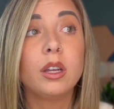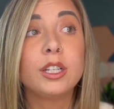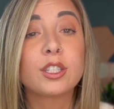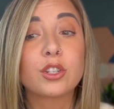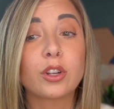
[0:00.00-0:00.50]

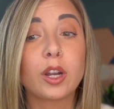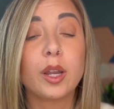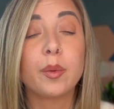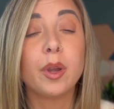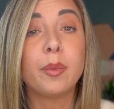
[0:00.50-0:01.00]

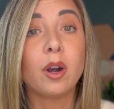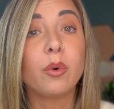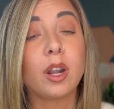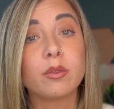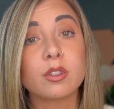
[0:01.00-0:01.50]
Instagram about
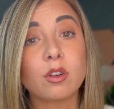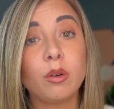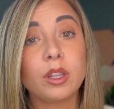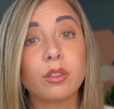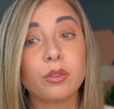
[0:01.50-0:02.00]
what I was
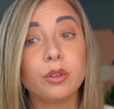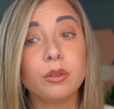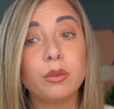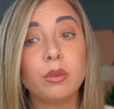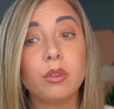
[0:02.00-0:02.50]
going through,